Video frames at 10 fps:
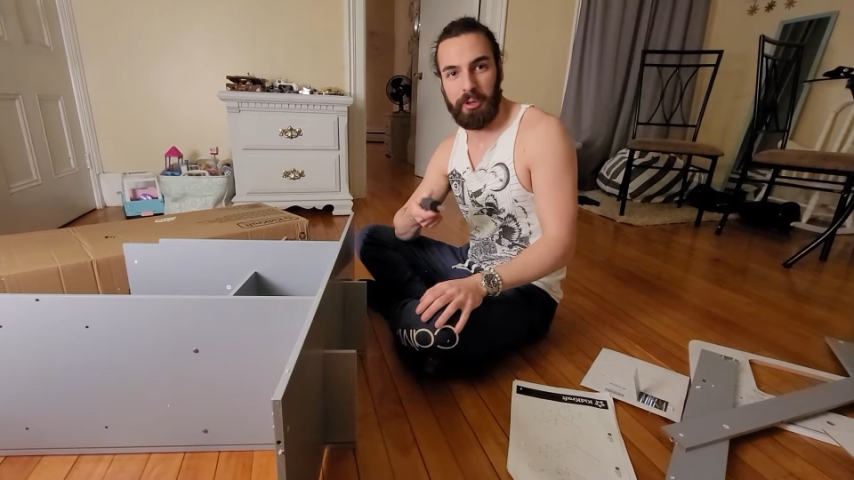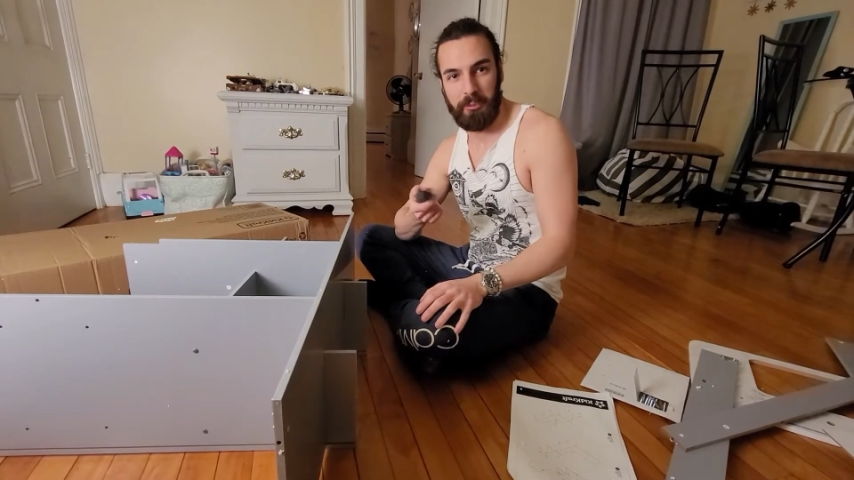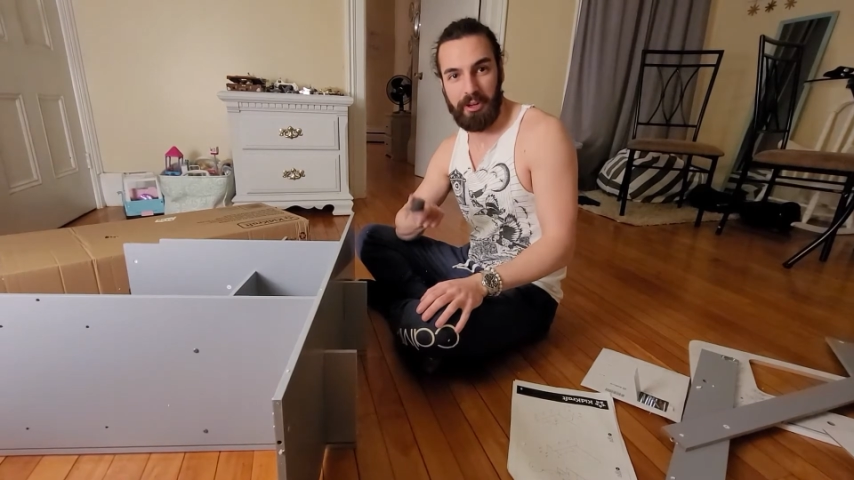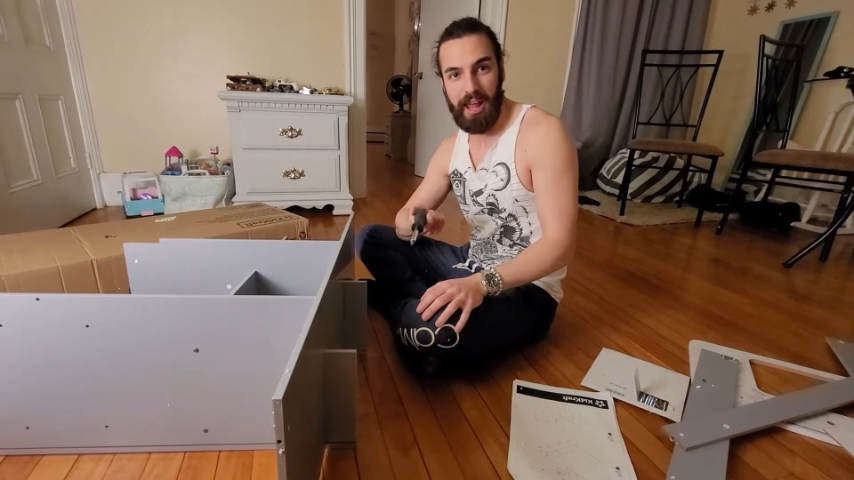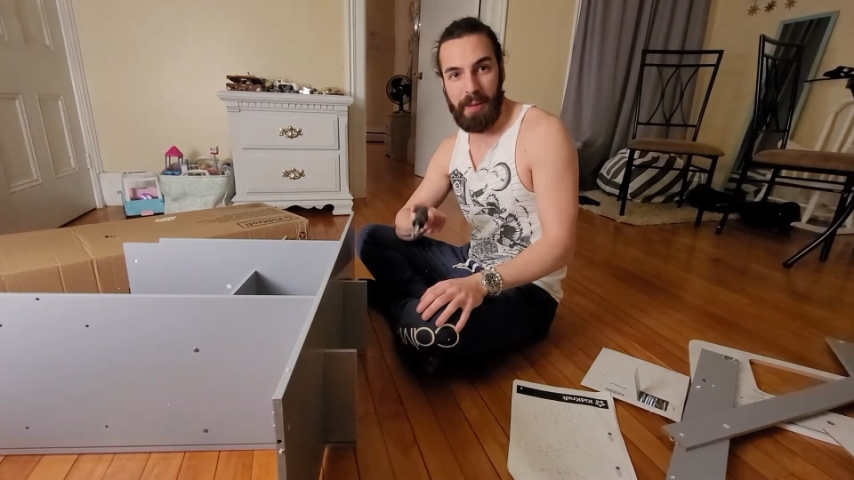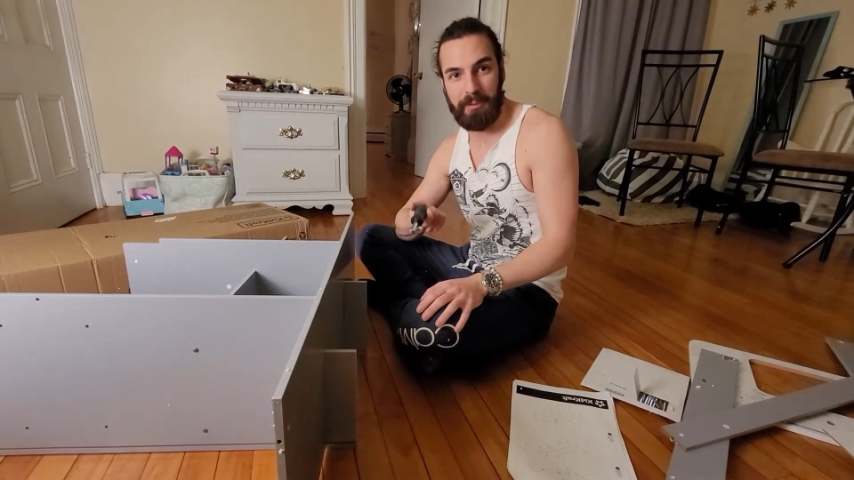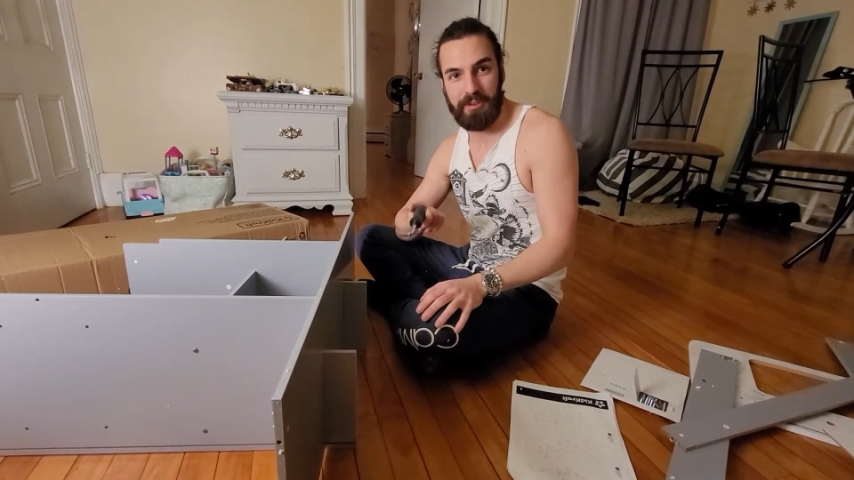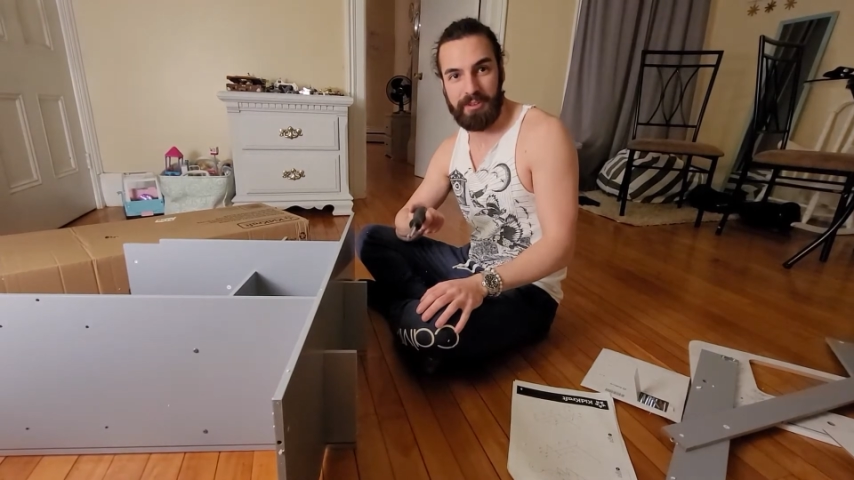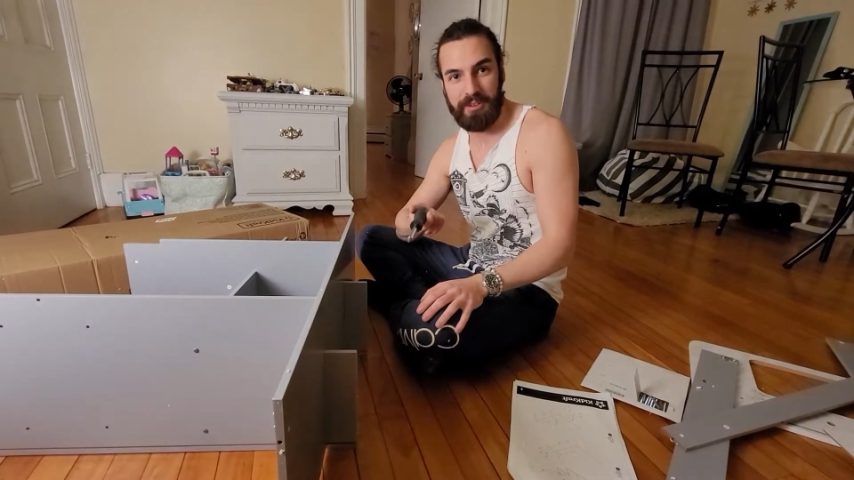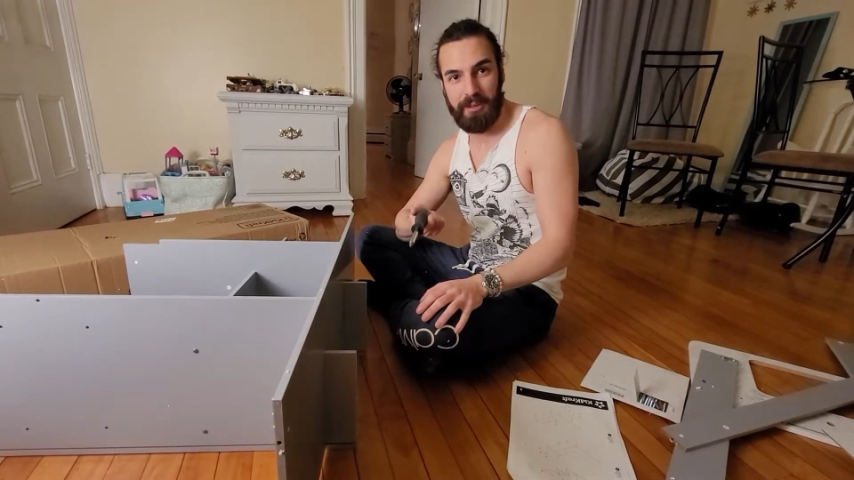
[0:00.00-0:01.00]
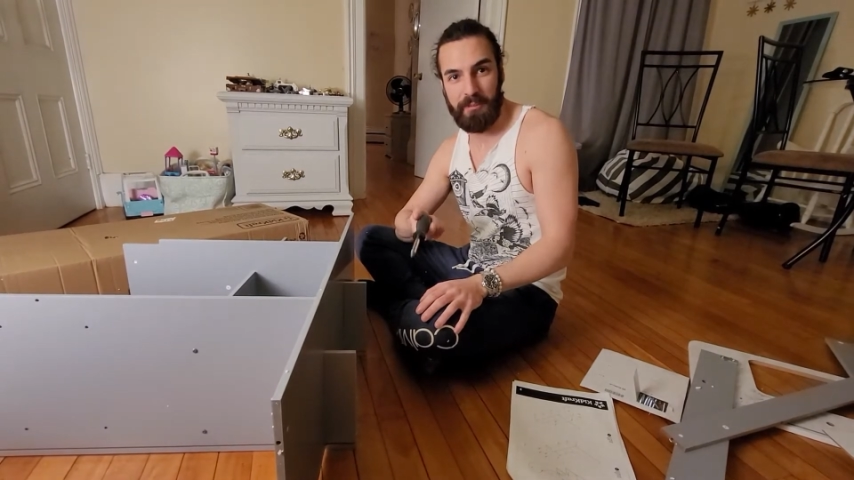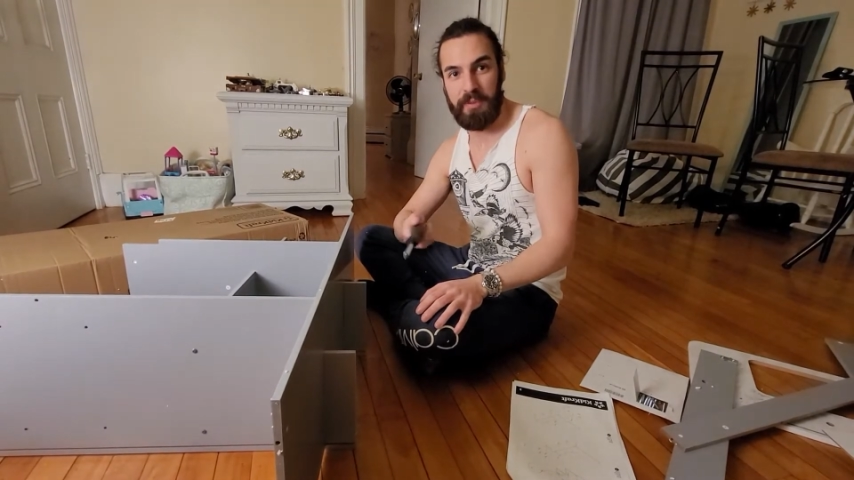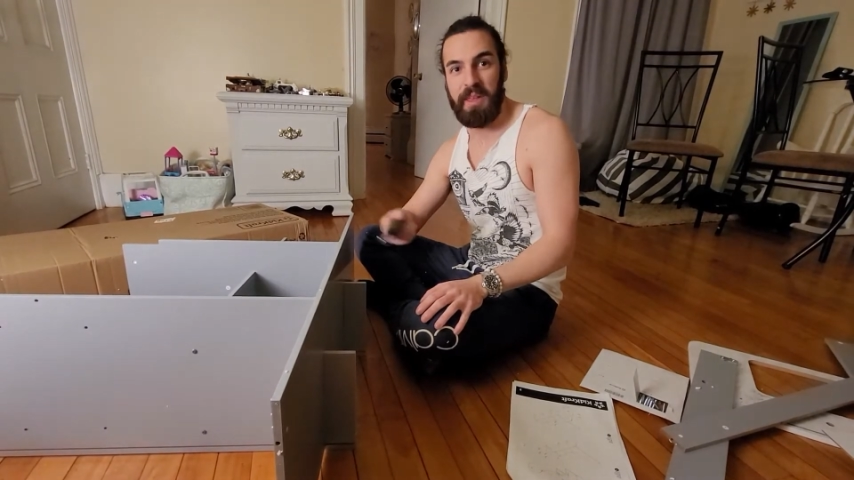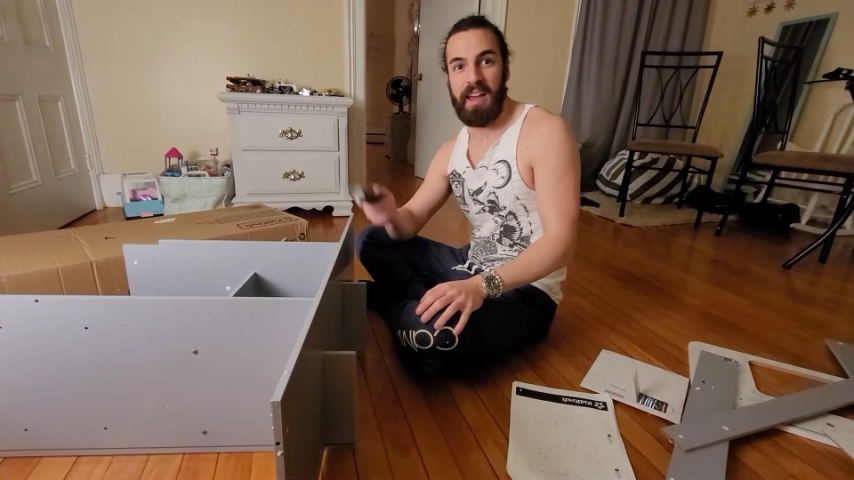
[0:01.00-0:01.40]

and what happens to them.